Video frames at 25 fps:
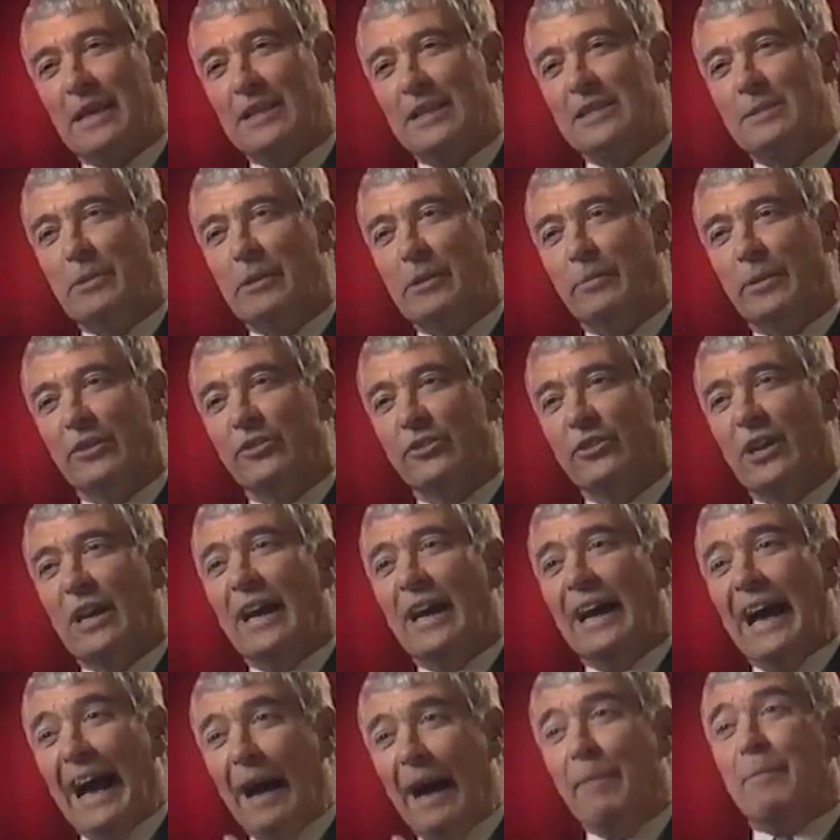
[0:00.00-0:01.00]
kept saying to me was,
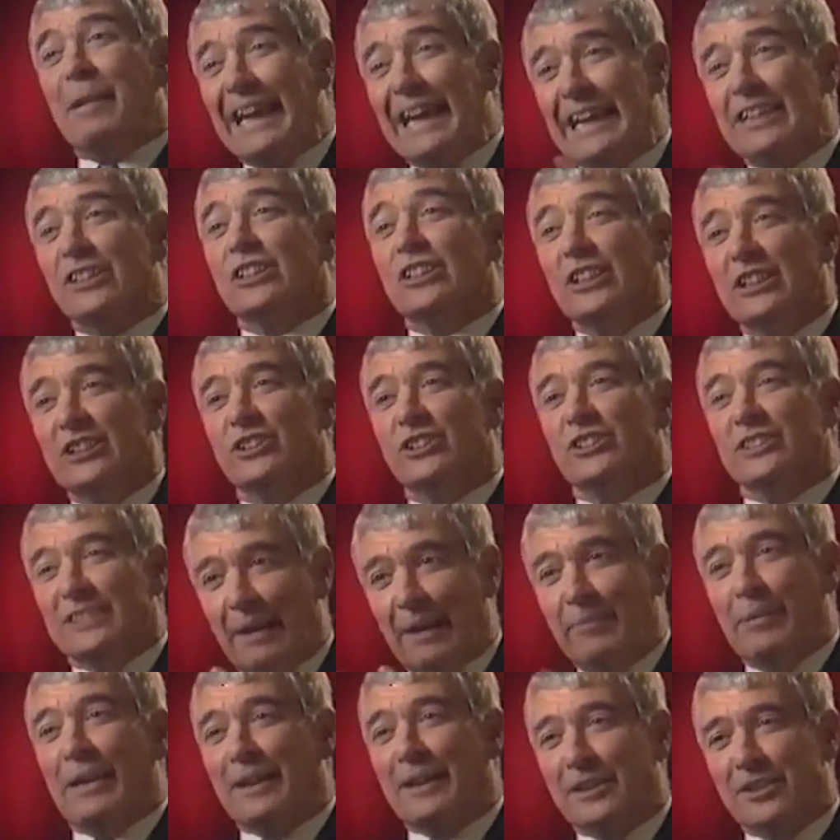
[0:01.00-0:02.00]
how many excursions,
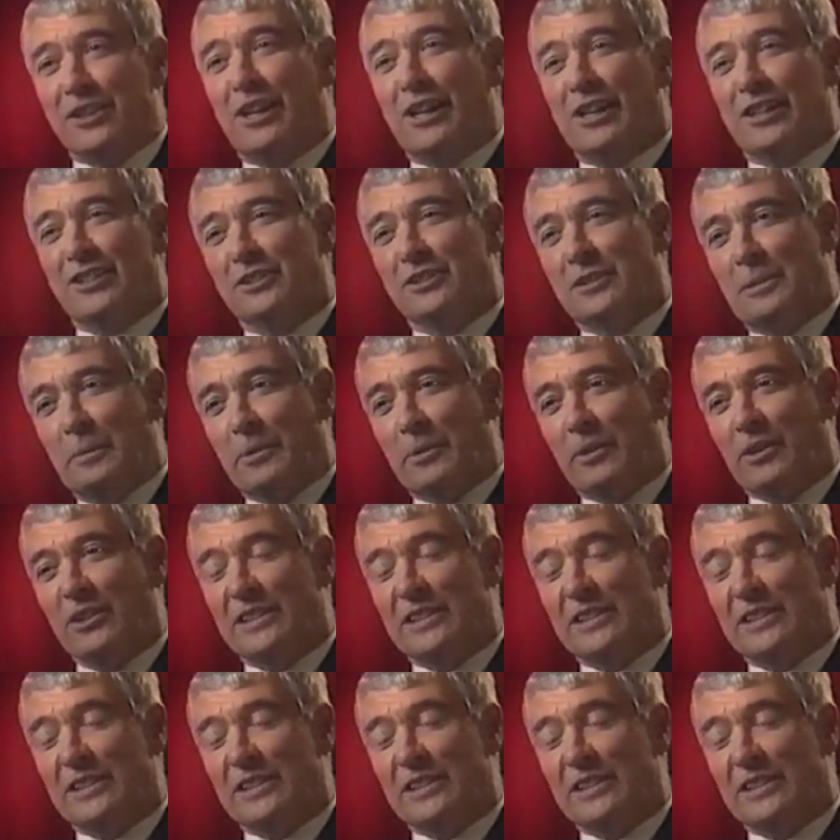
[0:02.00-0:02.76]
how many excursions am I